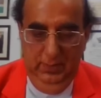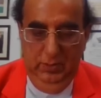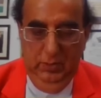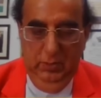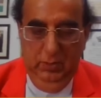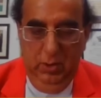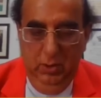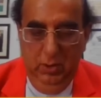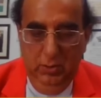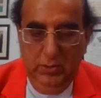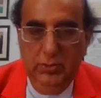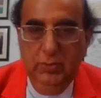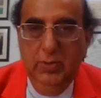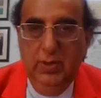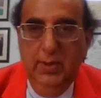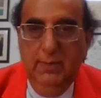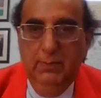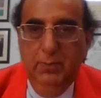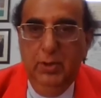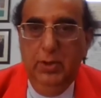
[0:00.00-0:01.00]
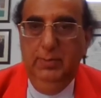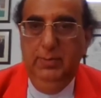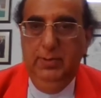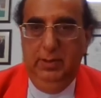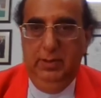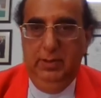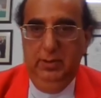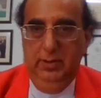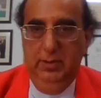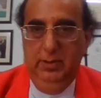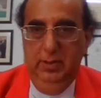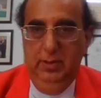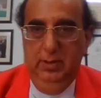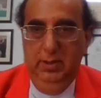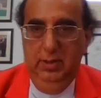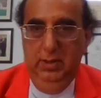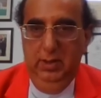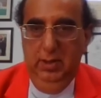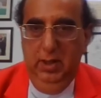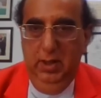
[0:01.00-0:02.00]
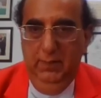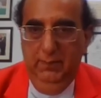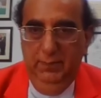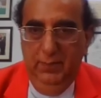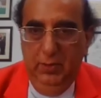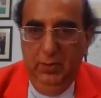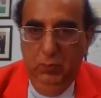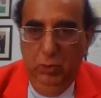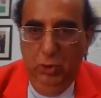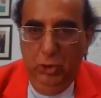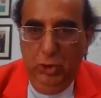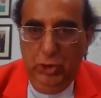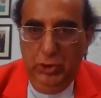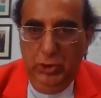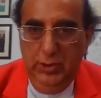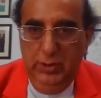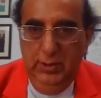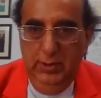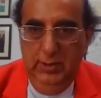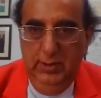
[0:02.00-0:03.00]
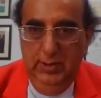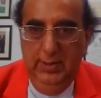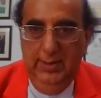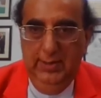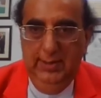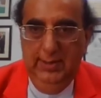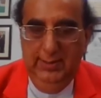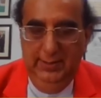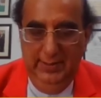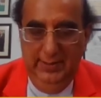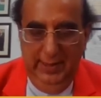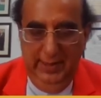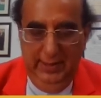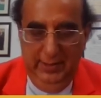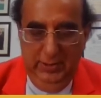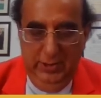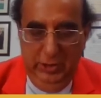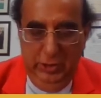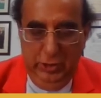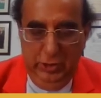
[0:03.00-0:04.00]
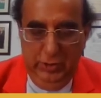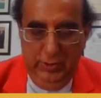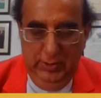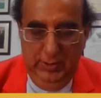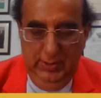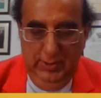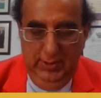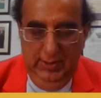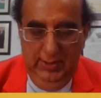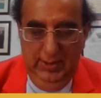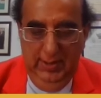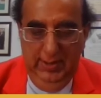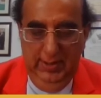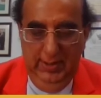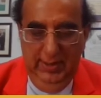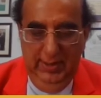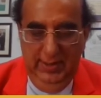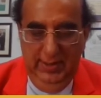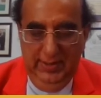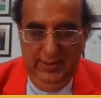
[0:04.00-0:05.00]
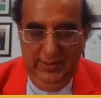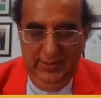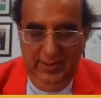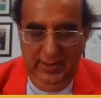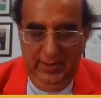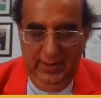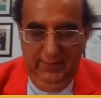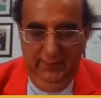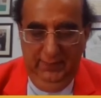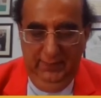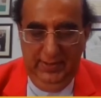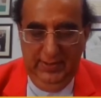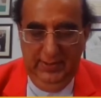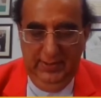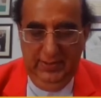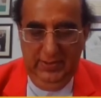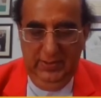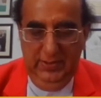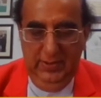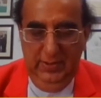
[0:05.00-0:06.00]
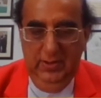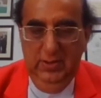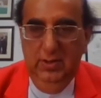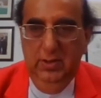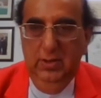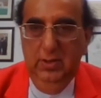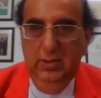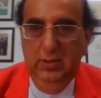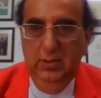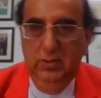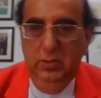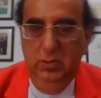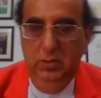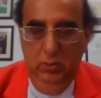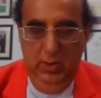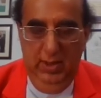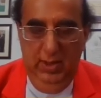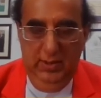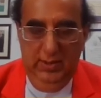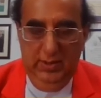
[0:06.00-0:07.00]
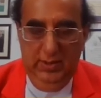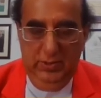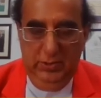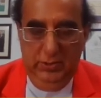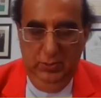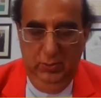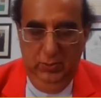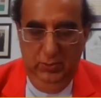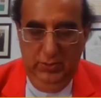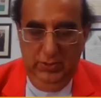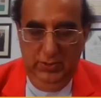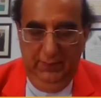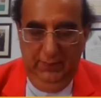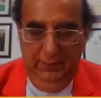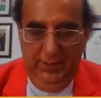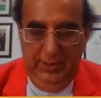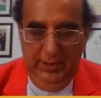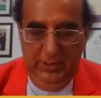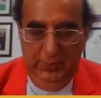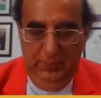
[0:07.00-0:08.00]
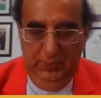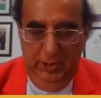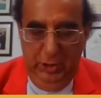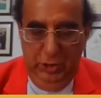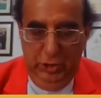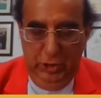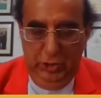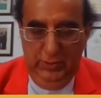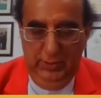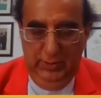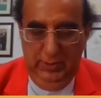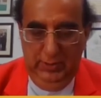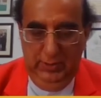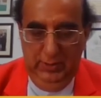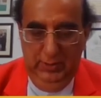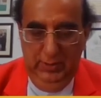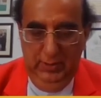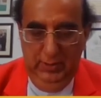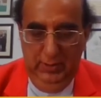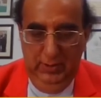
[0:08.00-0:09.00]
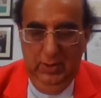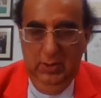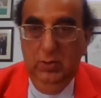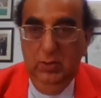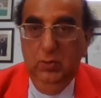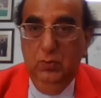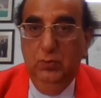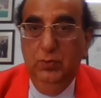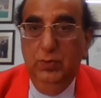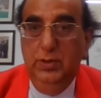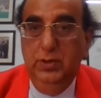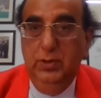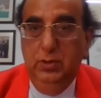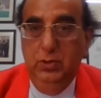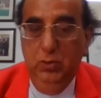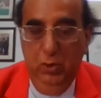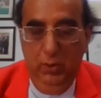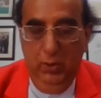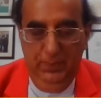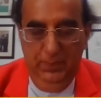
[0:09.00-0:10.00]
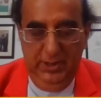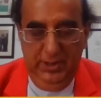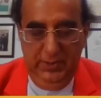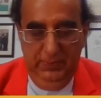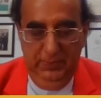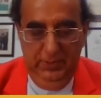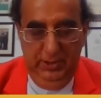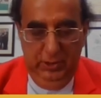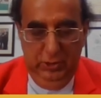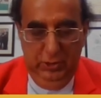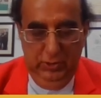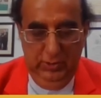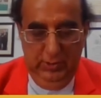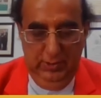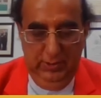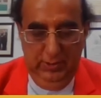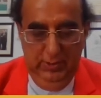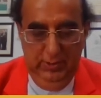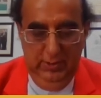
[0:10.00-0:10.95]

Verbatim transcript: You are also an embodiment of devotion, dedication, and sacrifice. You are a source of inspiration with your perspiration.